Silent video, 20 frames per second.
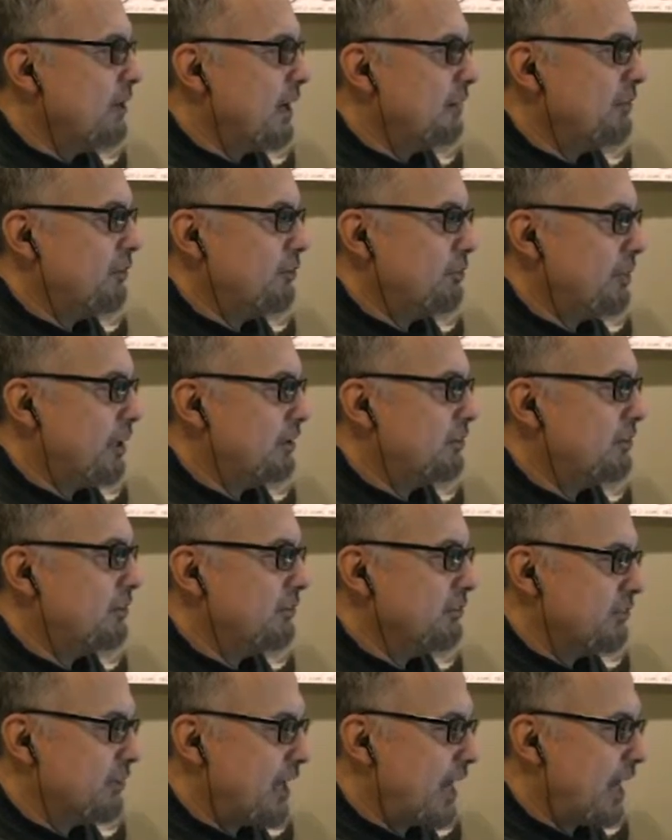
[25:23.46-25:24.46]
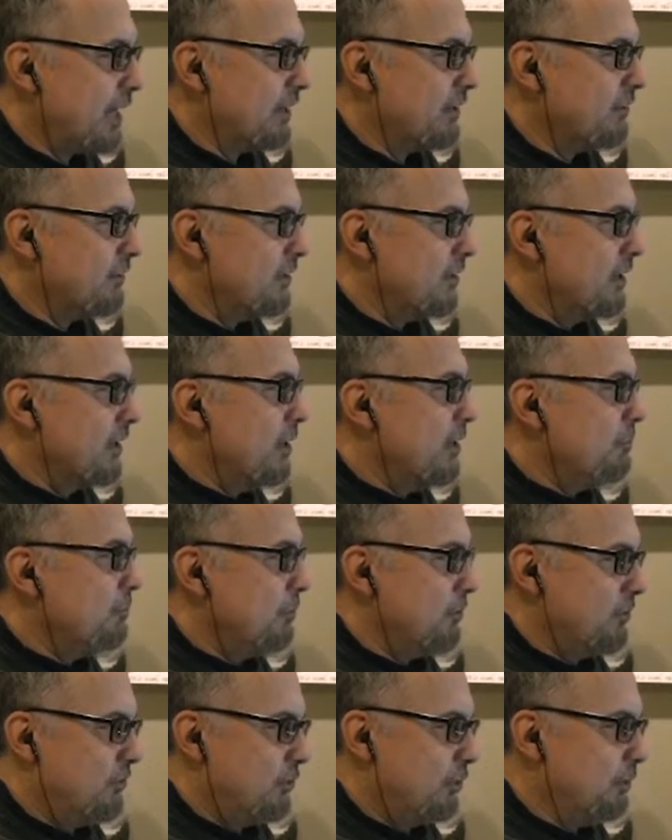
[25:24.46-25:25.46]
have a special status,
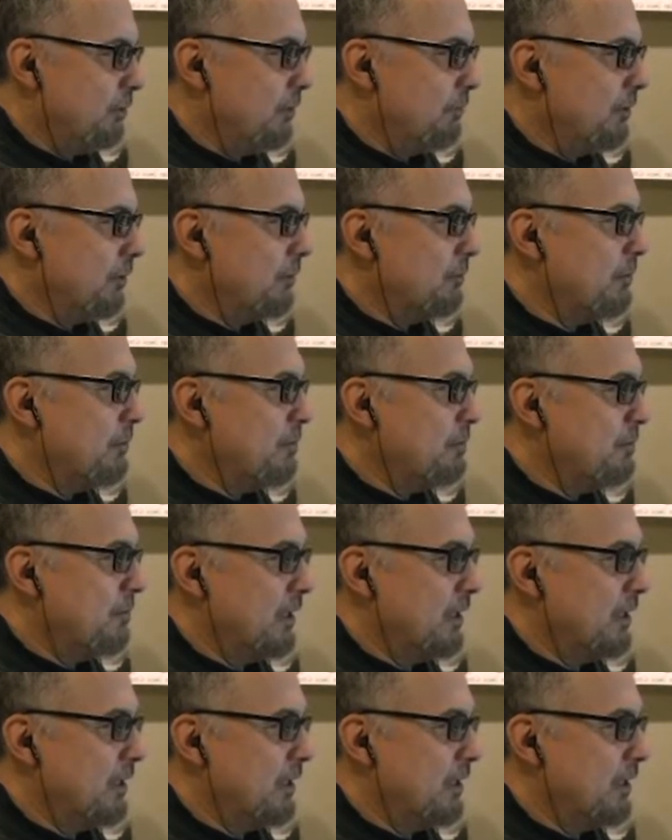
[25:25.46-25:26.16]
presumably